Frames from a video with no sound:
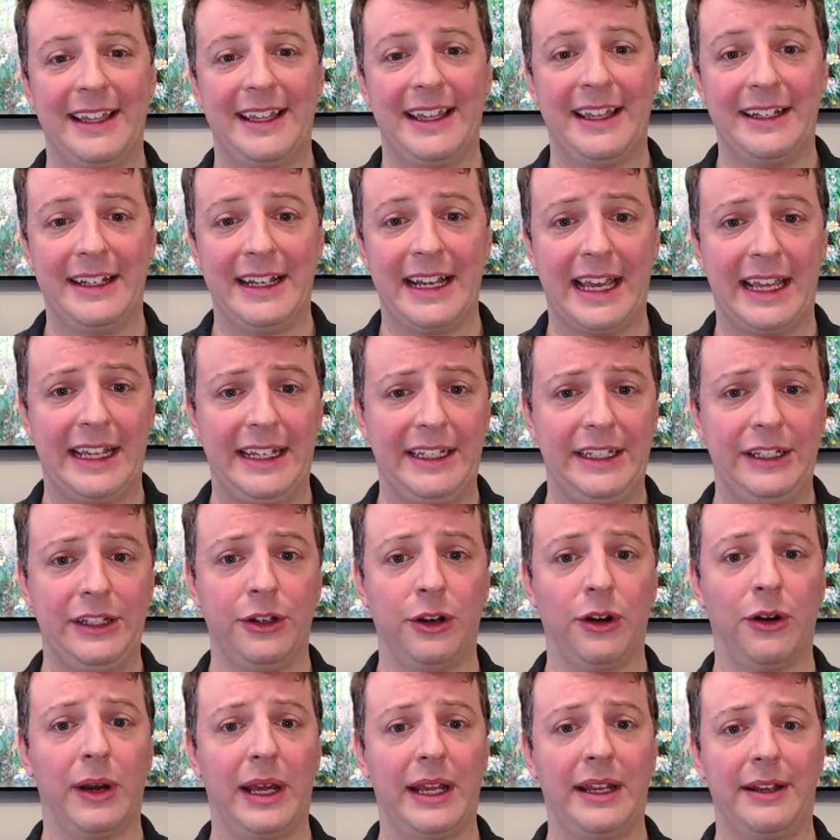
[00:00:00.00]

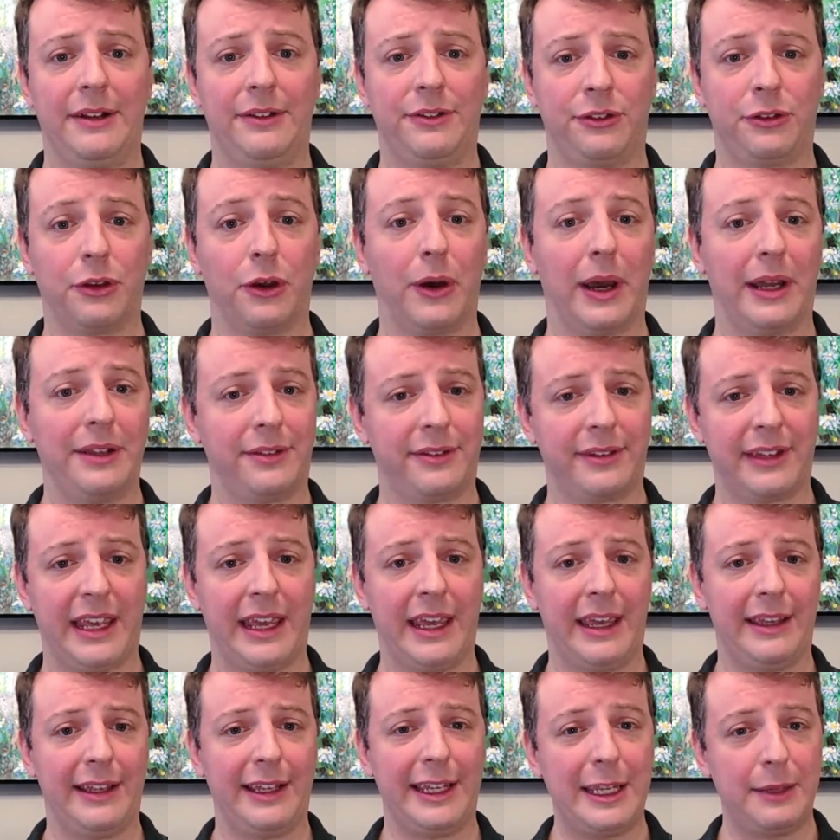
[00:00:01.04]
And so I'd
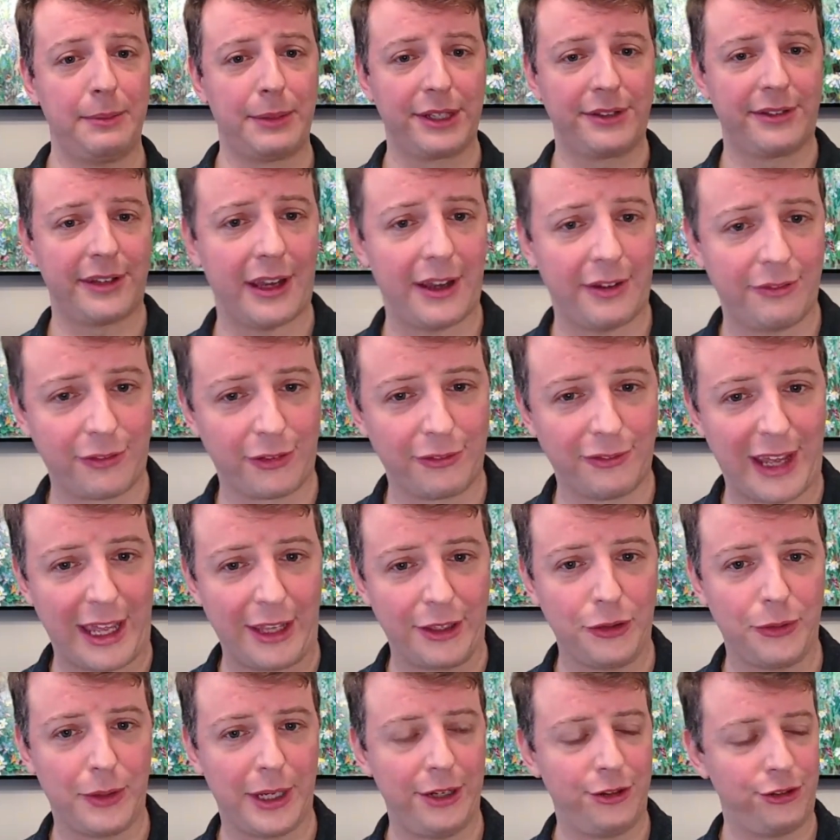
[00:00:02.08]
say EBITDA for
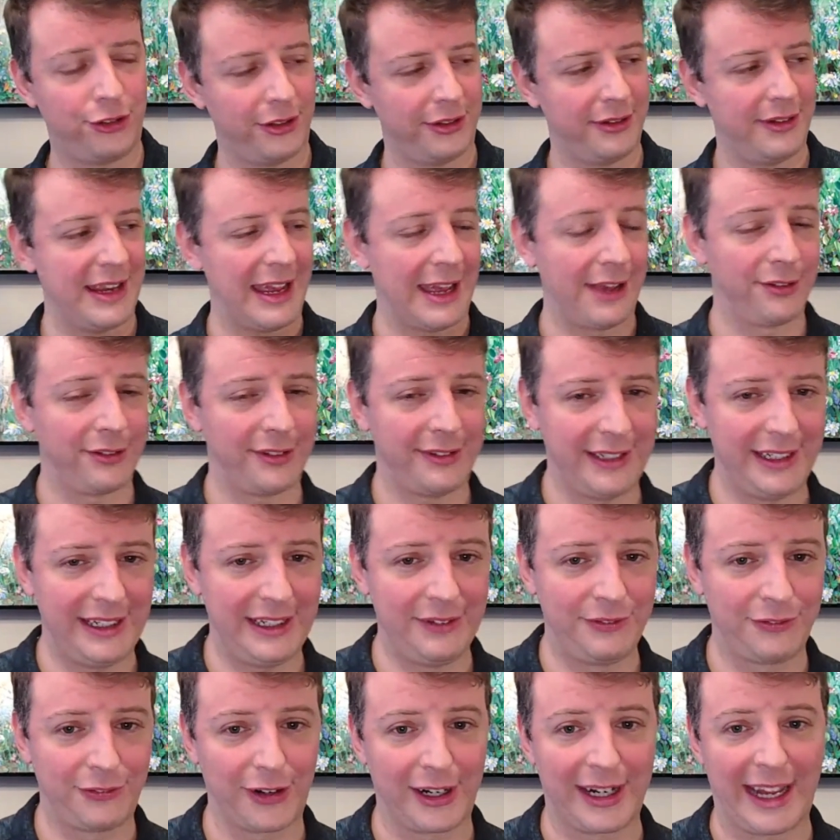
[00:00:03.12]
valuation,
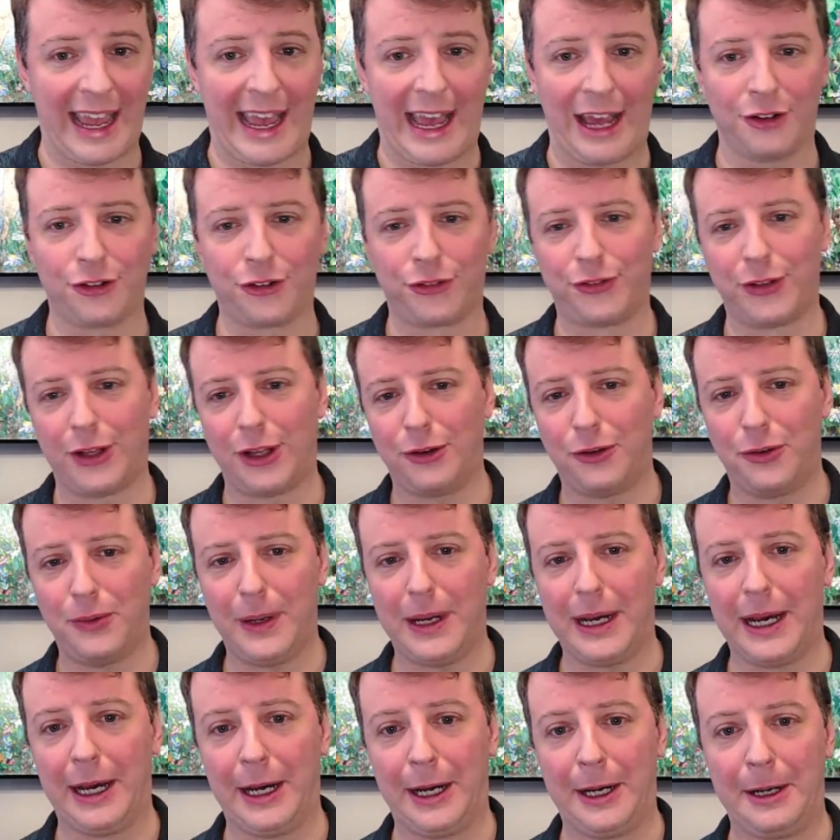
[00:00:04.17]
SDE for cash flow.
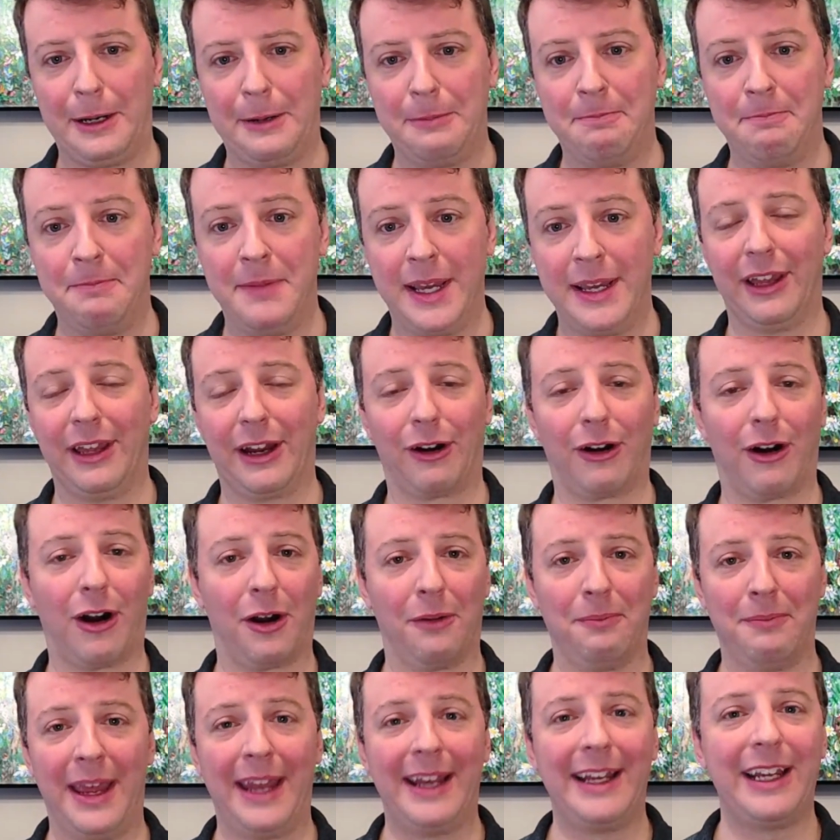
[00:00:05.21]
There are
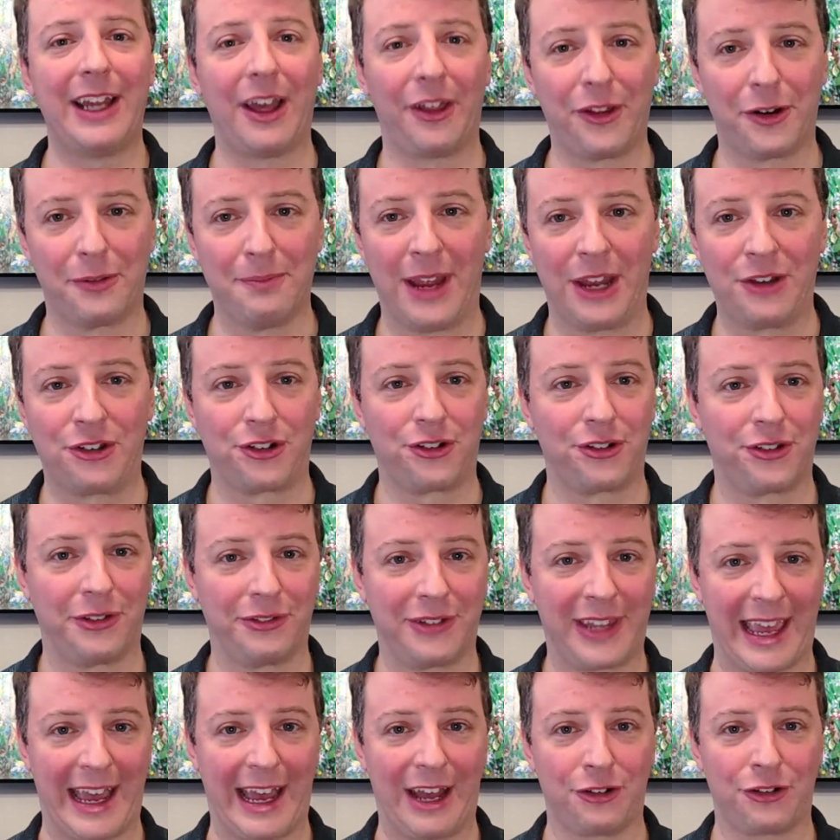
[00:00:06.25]
many other measures of
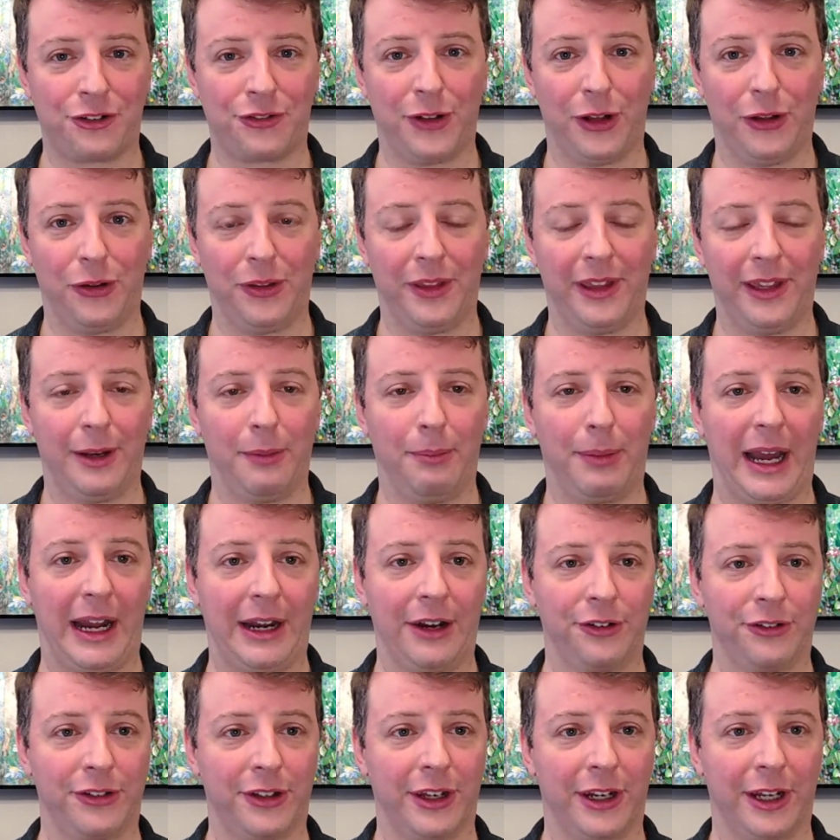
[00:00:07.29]
cash flow that a buyer
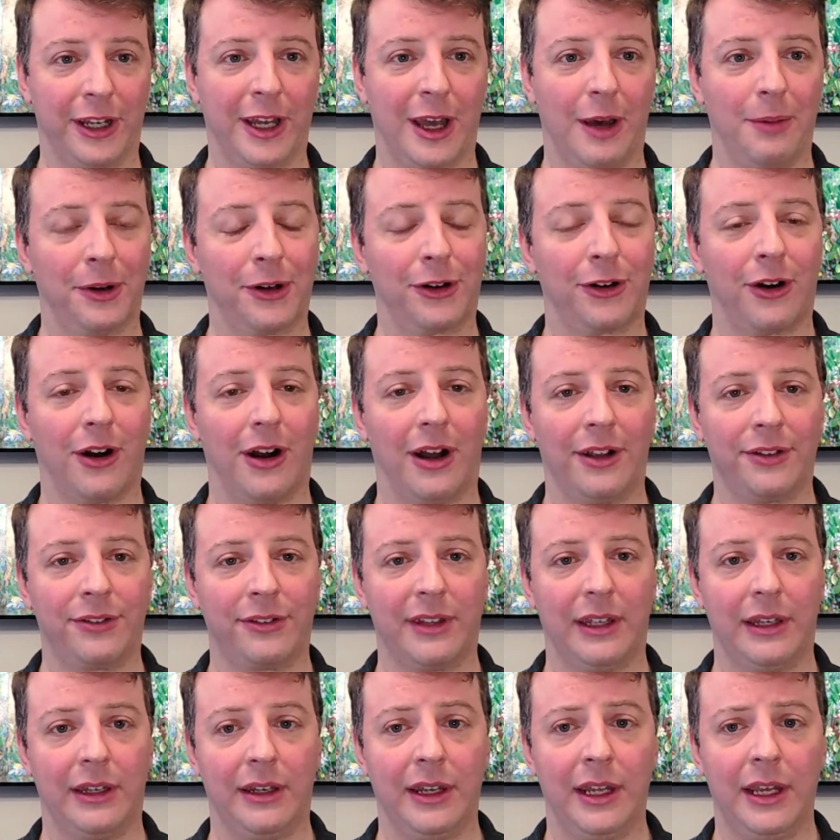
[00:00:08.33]
is going to come across,
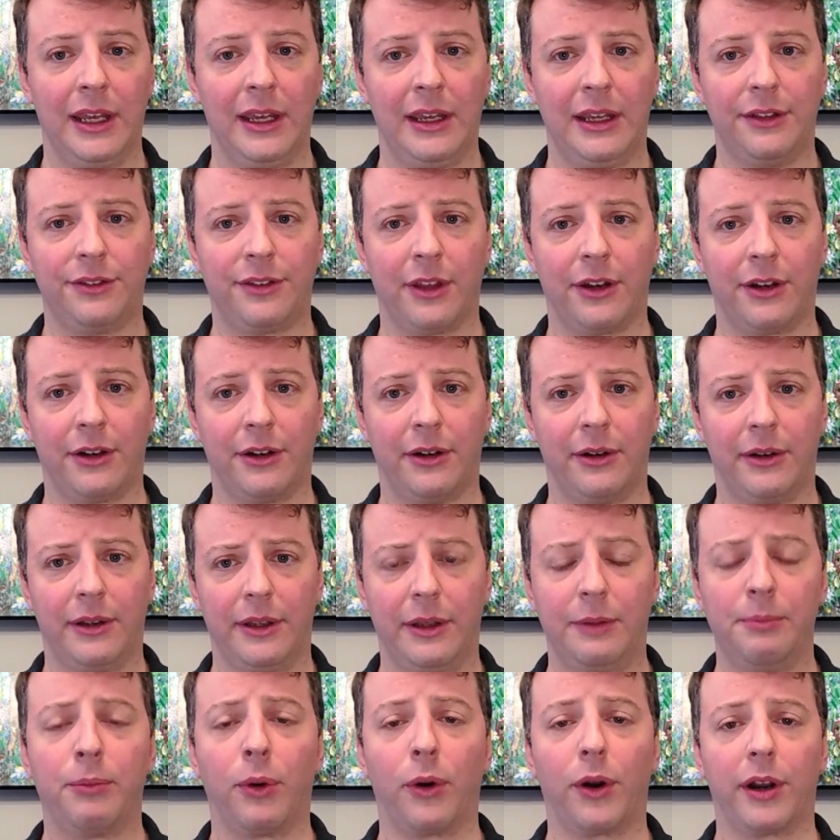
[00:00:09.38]
and it's
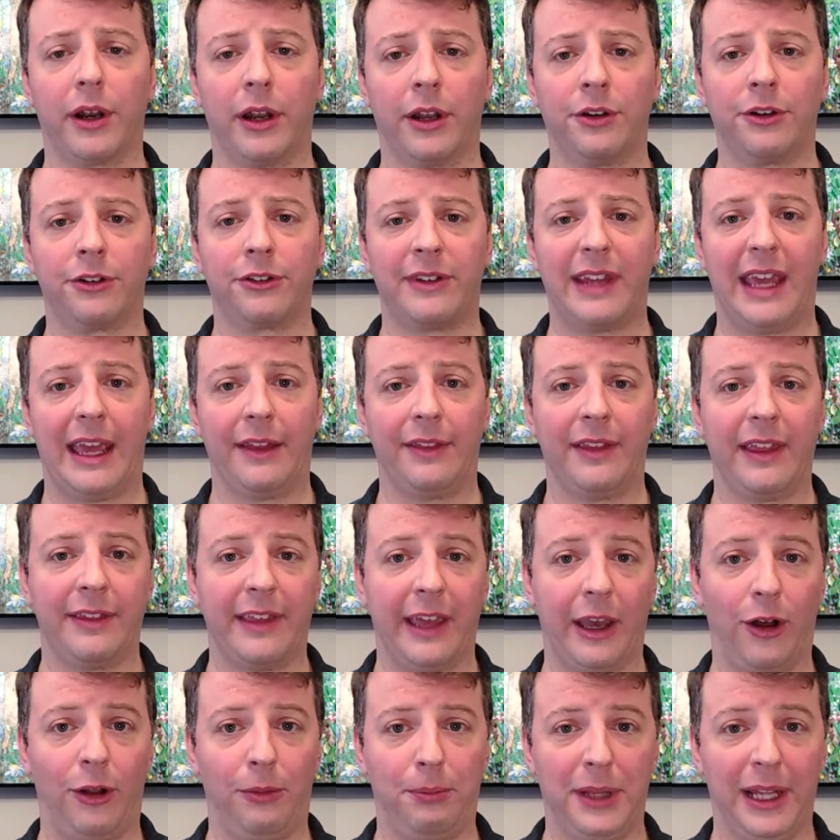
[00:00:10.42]
important to understand that they
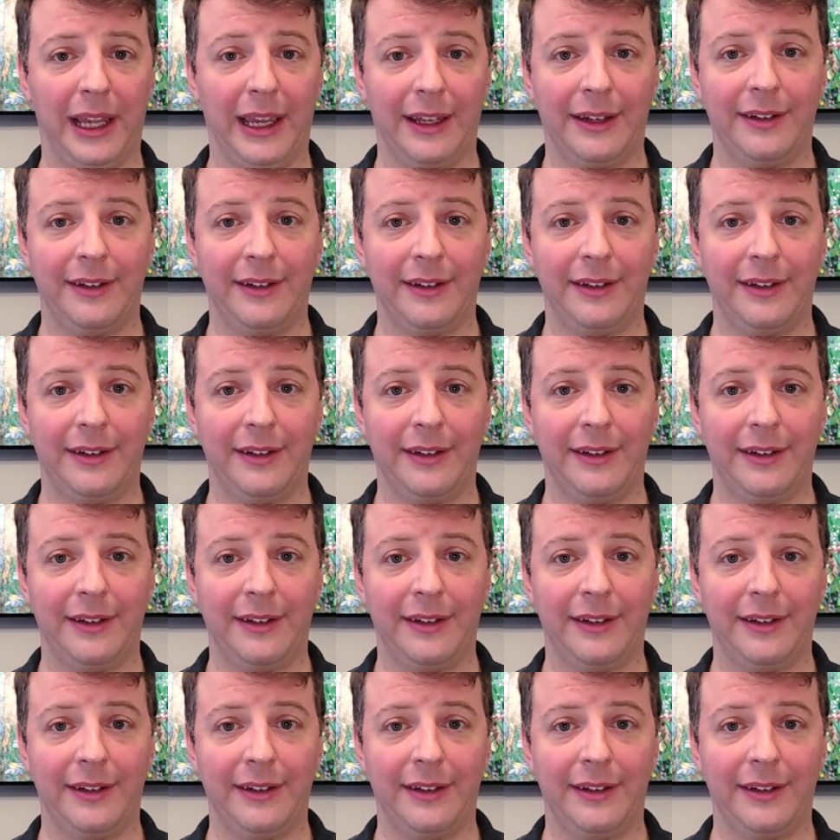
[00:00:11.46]
all play a